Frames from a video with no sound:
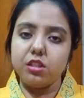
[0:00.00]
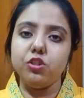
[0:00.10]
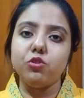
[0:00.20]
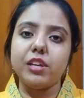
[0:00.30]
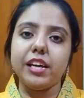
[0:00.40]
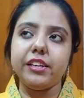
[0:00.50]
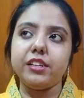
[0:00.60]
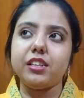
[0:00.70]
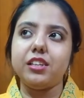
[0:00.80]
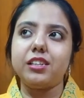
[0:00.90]
you get
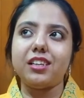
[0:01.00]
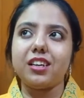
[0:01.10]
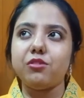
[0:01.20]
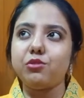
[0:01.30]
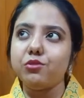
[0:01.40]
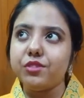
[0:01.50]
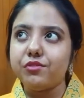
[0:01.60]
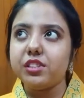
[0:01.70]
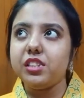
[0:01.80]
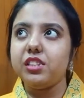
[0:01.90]
it at around
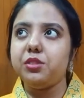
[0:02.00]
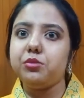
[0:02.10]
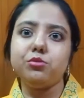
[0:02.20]
$250,